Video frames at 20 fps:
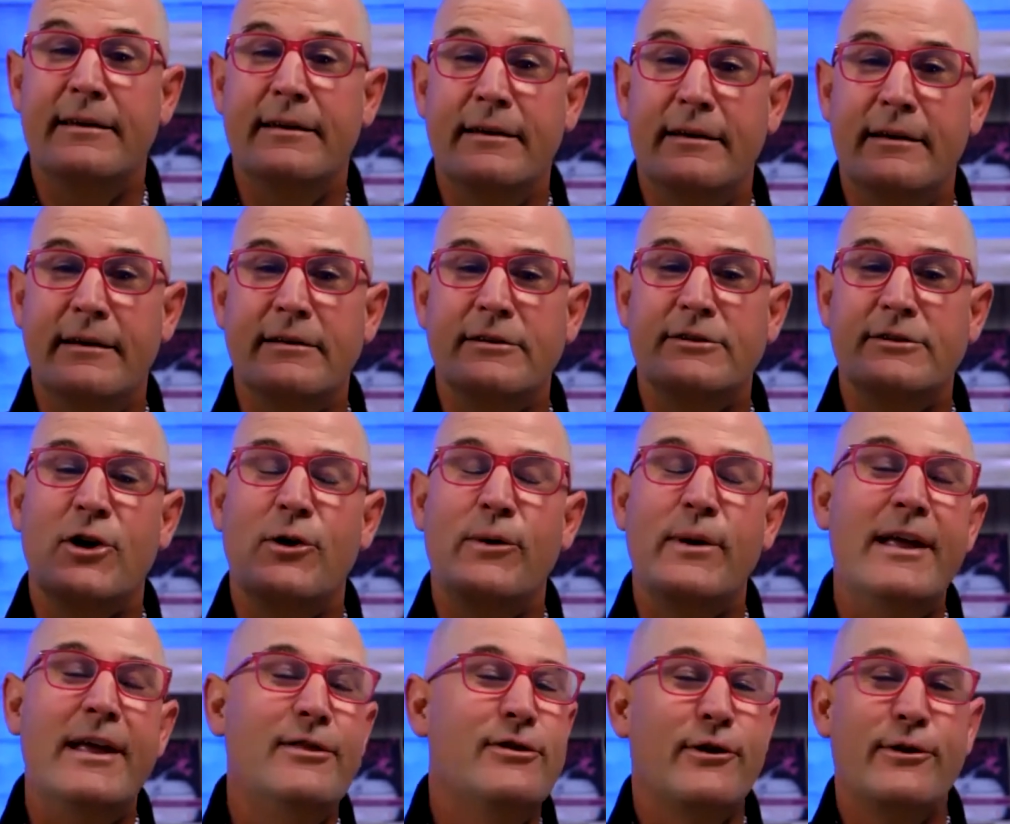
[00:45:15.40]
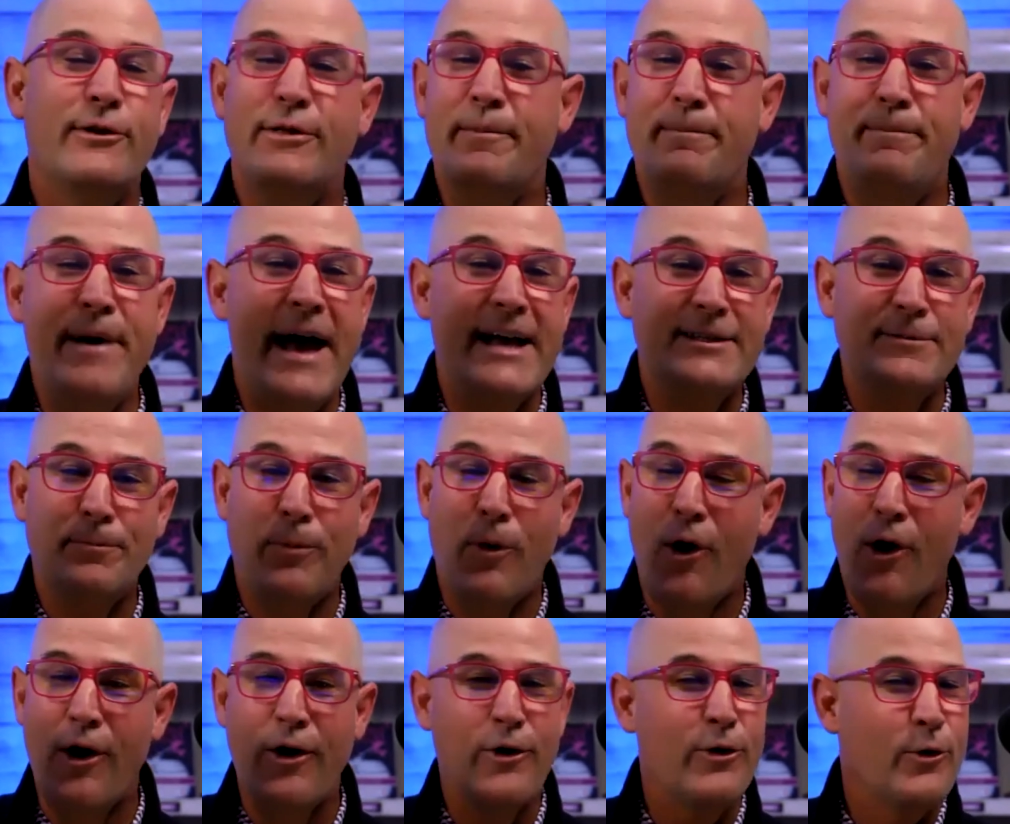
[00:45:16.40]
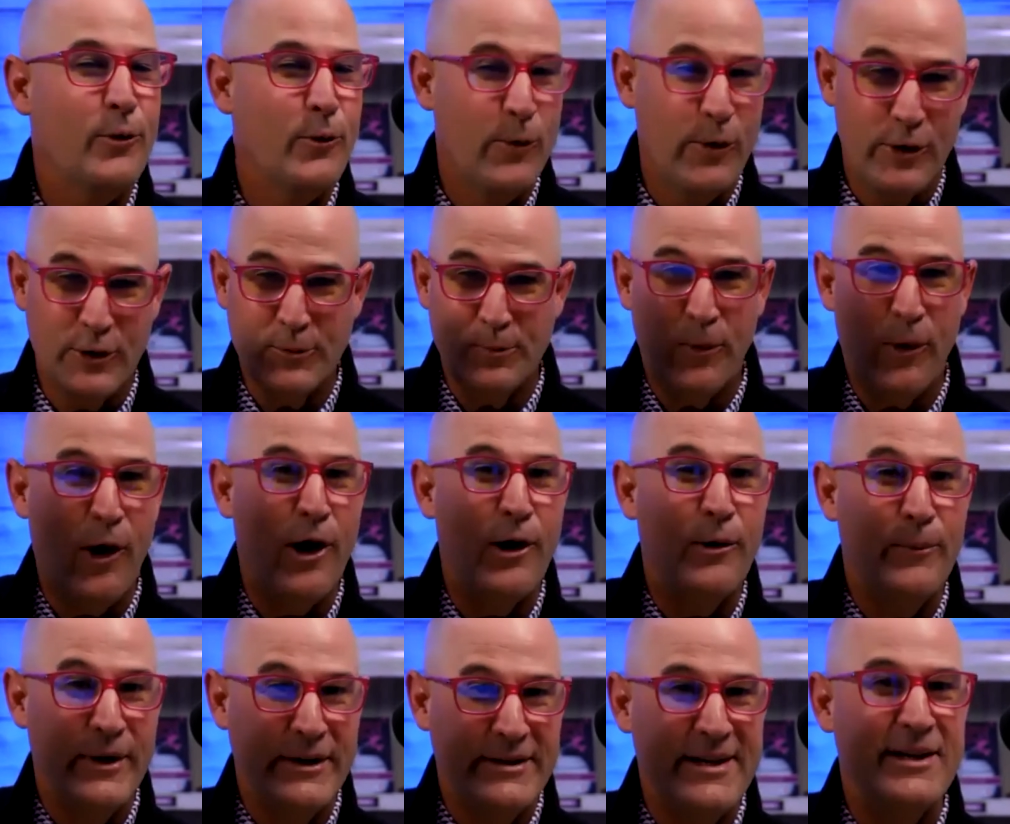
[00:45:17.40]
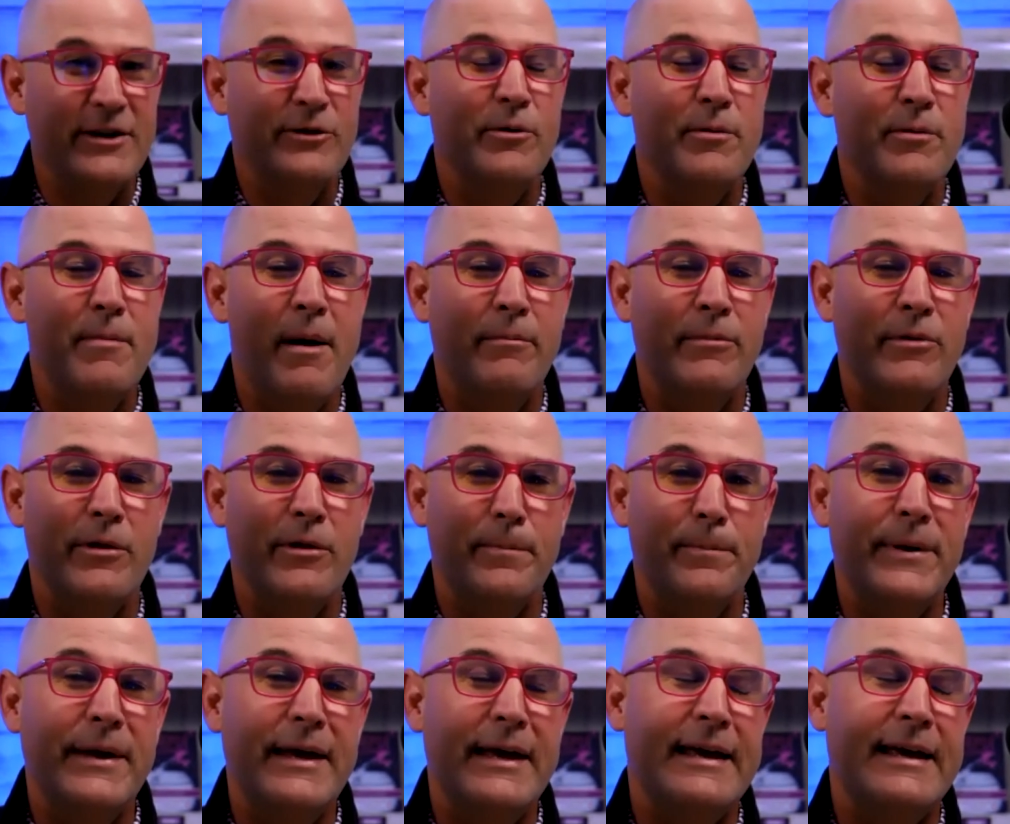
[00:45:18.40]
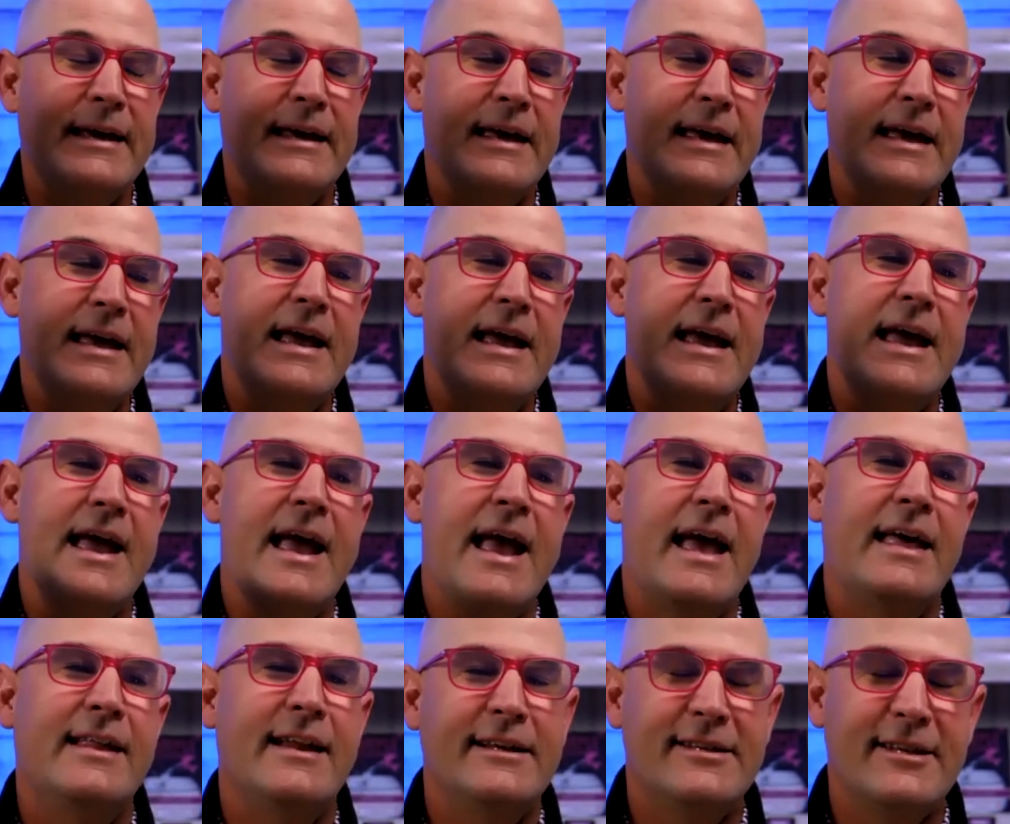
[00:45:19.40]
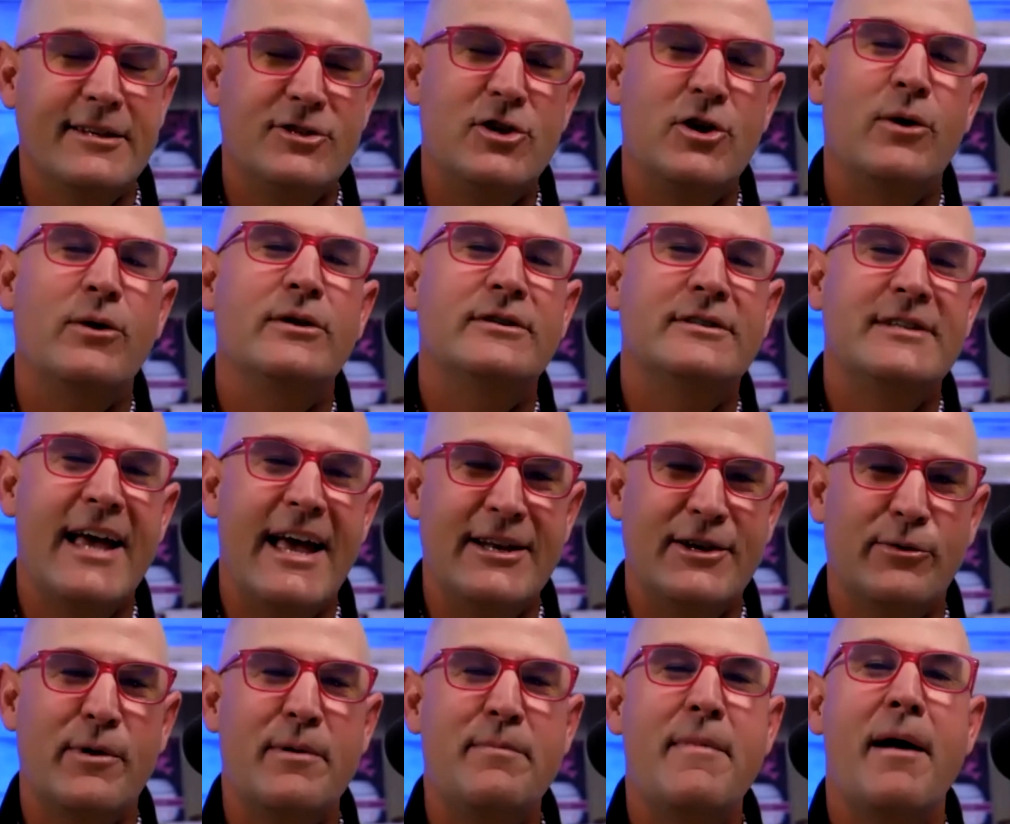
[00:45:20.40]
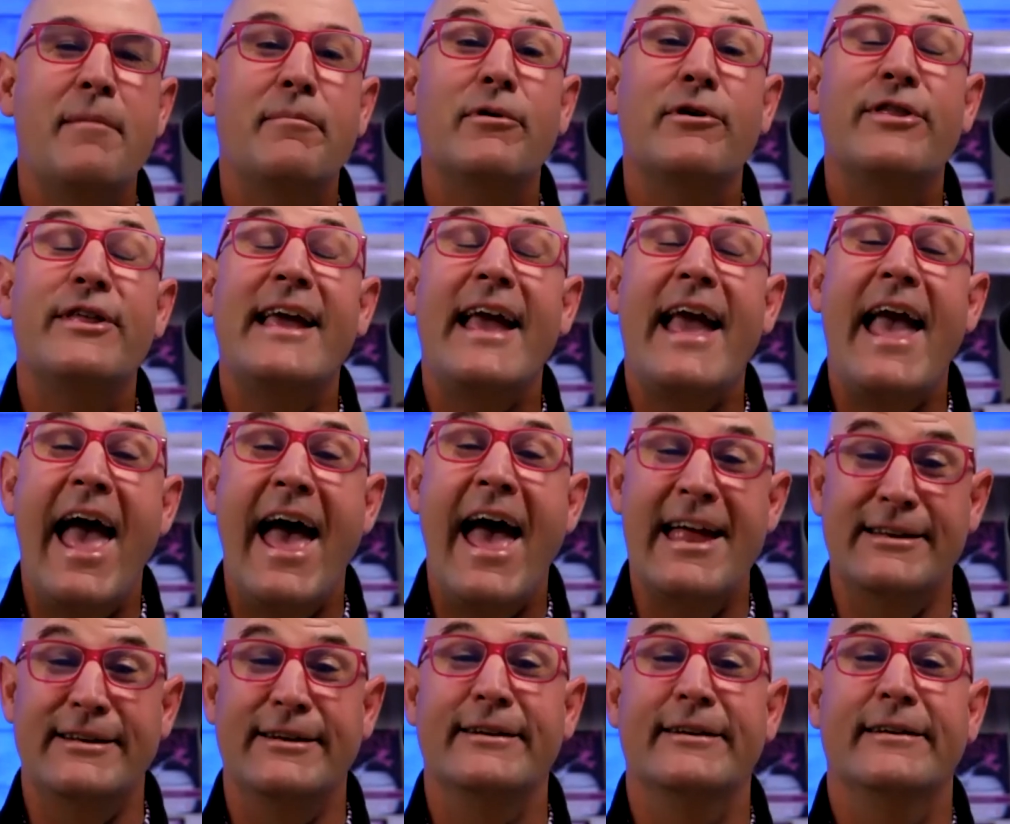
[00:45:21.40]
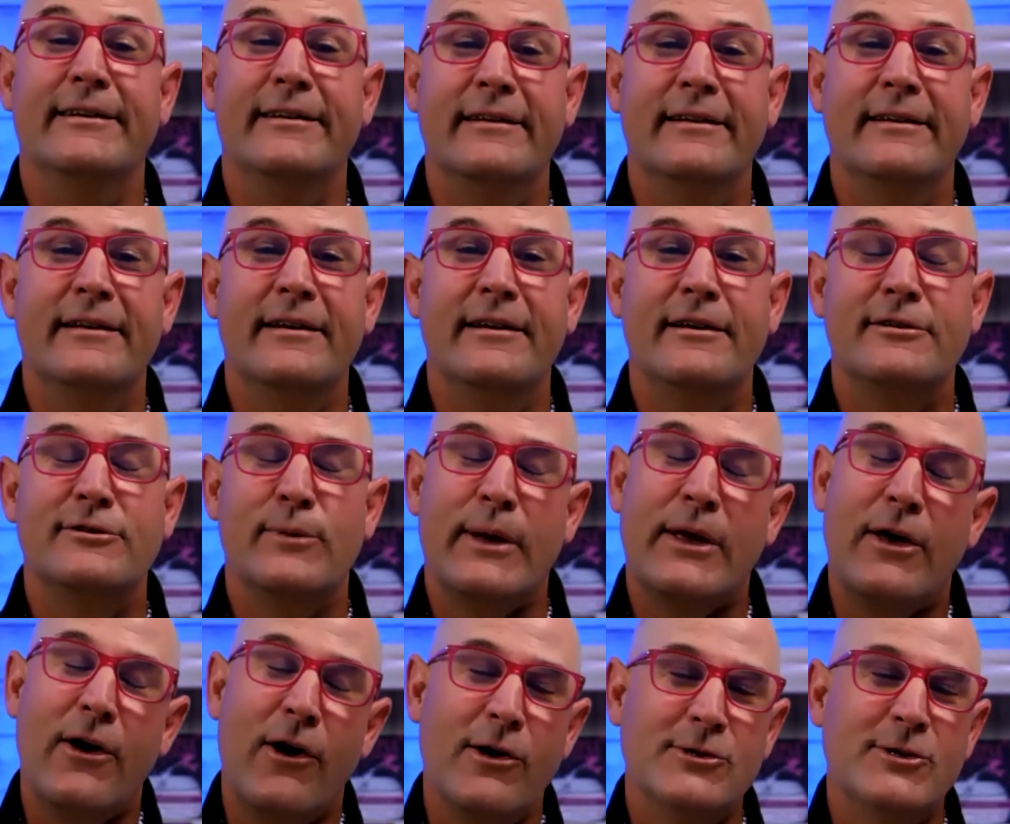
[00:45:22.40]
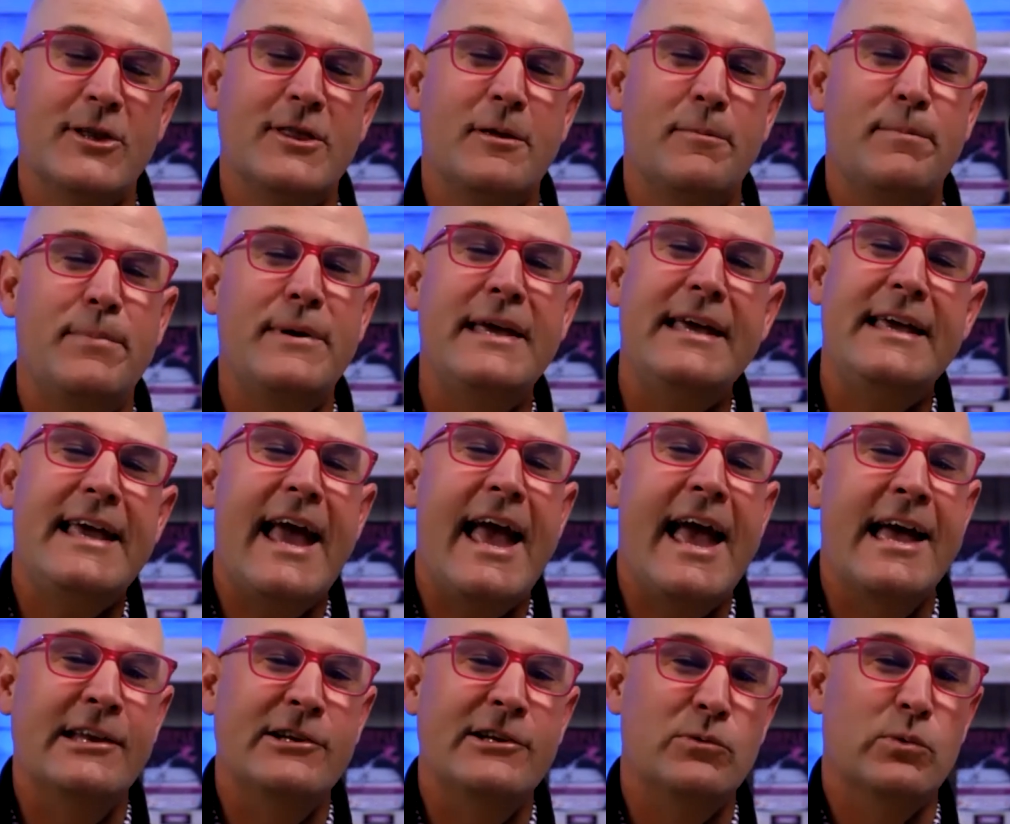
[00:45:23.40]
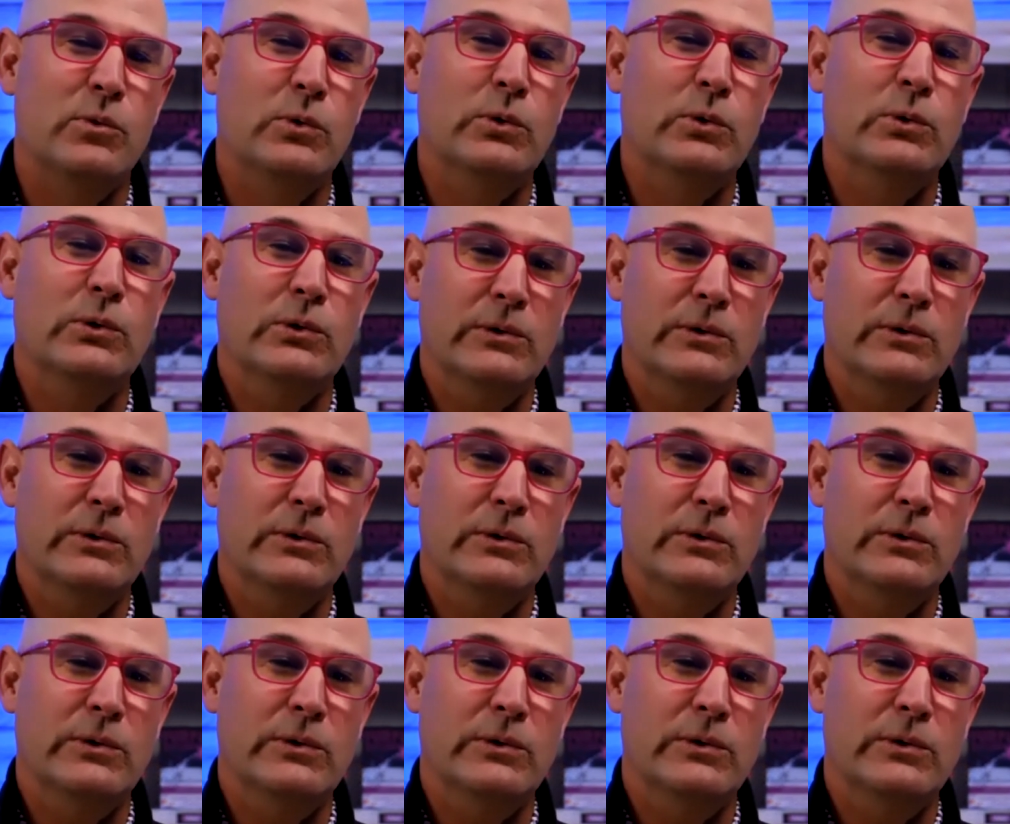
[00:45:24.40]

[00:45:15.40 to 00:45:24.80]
So either the best part or the worst part, we tend to remember the peak. And then he says, you tend to remember the end. So he calls it the peak end rule.